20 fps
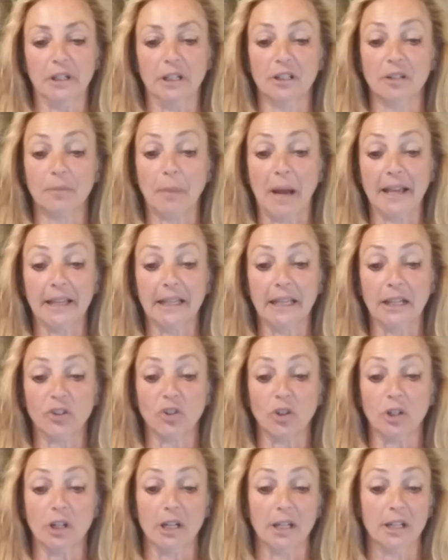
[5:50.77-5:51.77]
into my
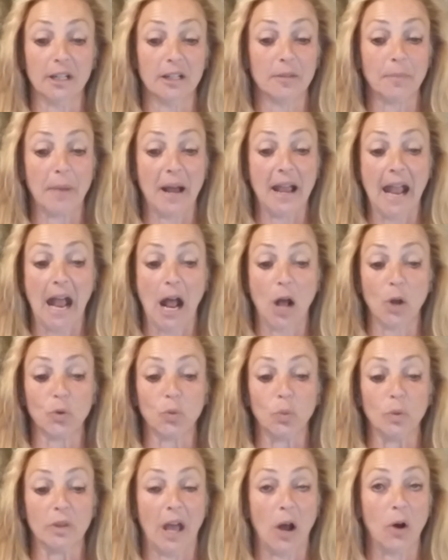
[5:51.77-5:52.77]
kitchen and into my
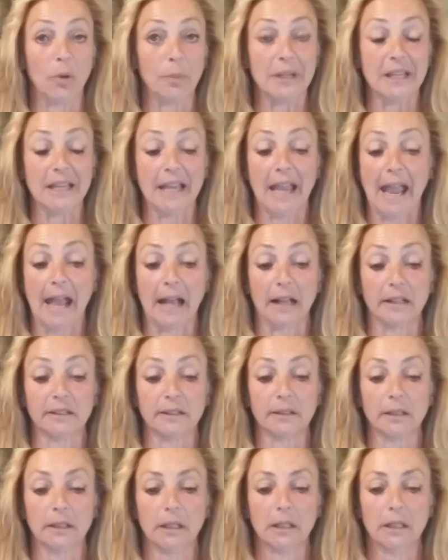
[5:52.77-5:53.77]
house without being
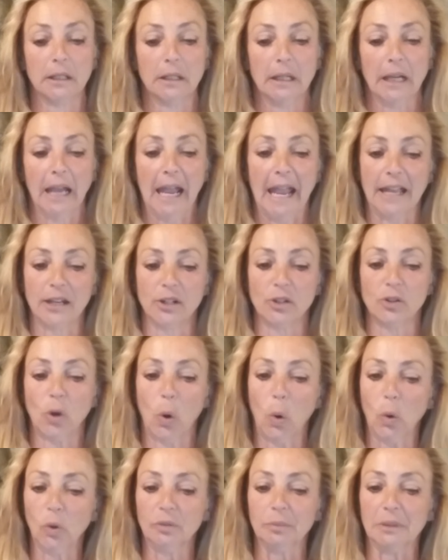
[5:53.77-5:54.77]
asked and
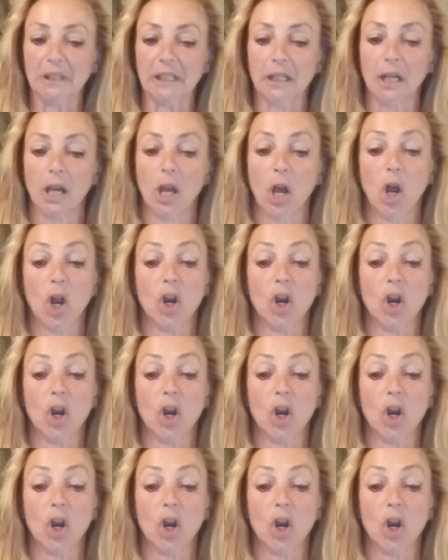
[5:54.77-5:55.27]
told me,